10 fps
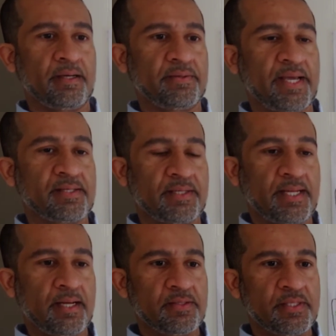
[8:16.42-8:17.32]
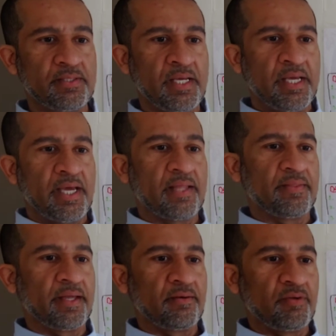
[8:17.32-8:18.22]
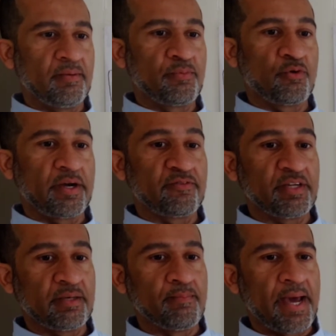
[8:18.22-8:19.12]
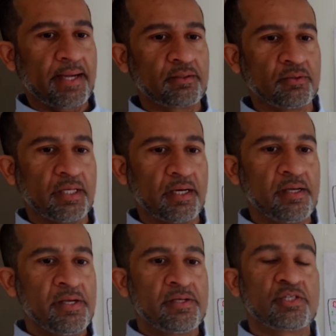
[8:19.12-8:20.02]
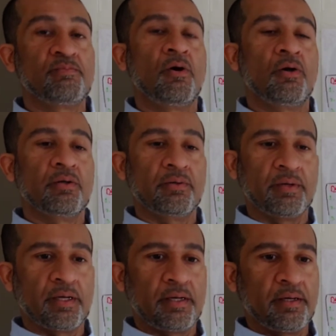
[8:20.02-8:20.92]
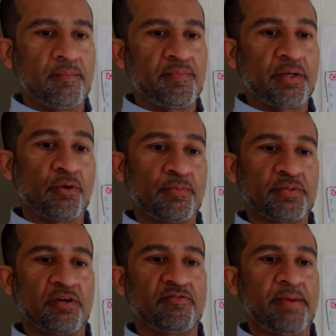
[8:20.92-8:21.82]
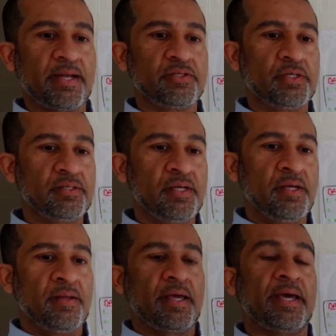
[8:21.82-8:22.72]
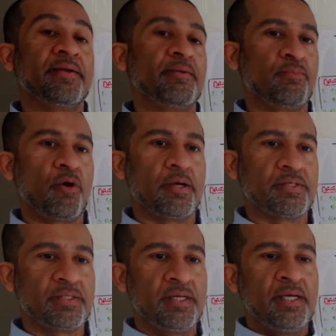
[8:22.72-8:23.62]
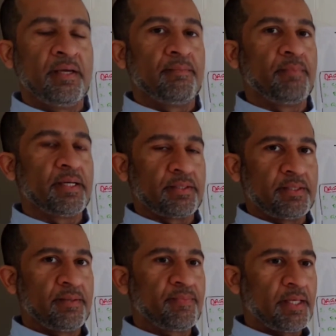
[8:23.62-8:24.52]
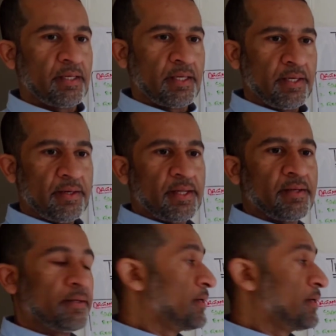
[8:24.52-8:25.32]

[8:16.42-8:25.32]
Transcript: task analysis, and then we provide feedback to the small groups of managers and employees. But here in